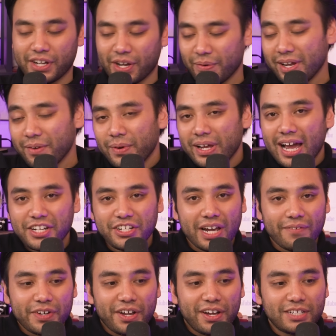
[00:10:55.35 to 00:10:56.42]
You know, we, we true, actually
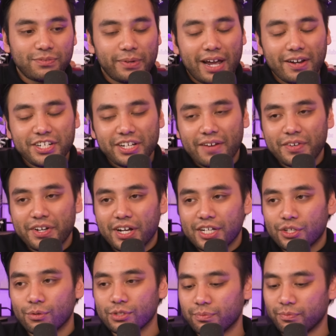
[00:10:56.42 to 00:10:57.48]
have a true. nice we actually have a
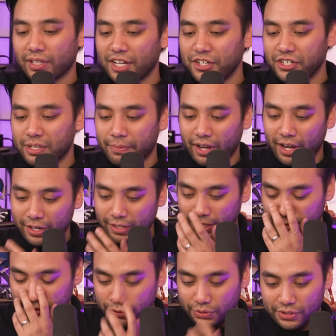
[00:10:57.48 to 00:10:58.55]
nice wholesome relationship behind
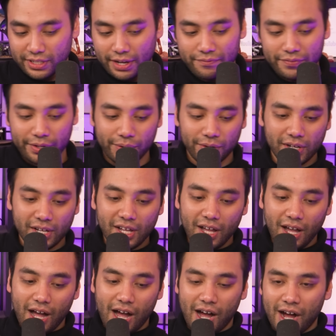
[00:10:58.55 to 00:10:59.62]
closed doors. I feel.
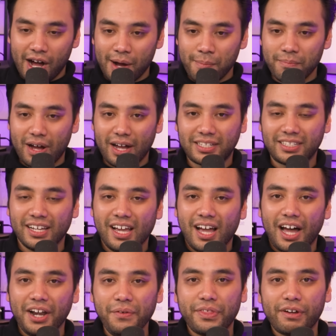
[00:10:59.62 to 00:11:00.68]
um, I,
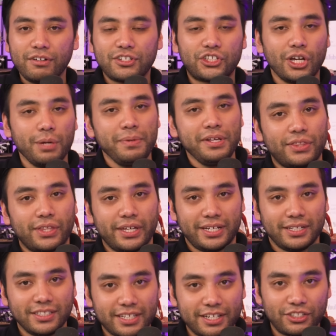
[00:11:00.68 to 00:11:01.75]
I don't know. There are so
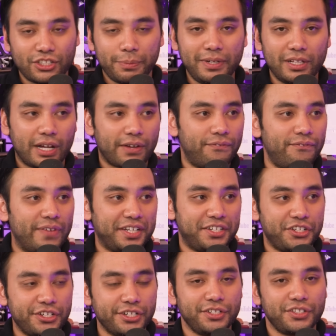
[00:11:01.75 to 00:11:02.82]
things. There's so many like
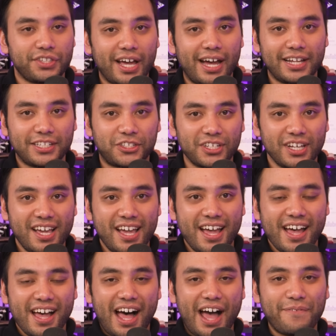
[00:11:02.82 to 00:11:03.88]
fetishes that mm.
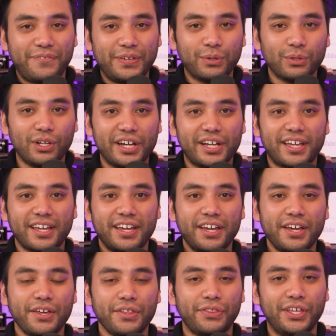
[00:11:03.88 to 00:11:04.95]
I feel like
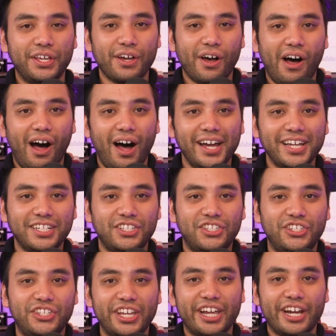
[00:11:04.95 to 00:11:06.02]
the
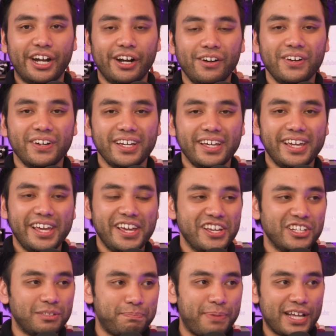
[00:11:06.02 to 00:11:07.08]
idea
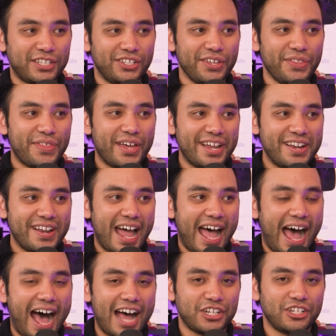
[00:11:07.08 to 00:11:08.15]
is better than
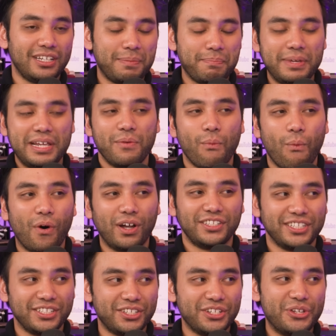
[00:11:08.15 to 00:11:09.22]
actually me
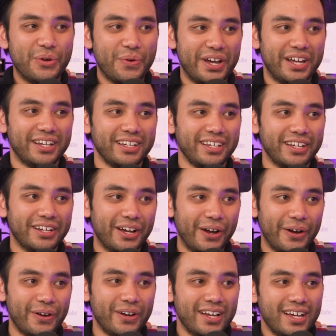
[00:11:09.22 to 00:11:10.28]
wanting to do it, you
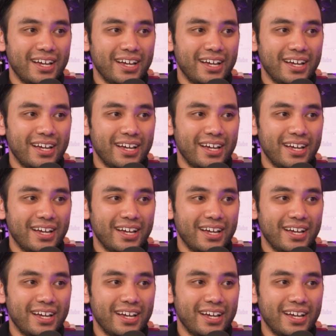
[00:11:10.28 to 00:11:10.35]
know?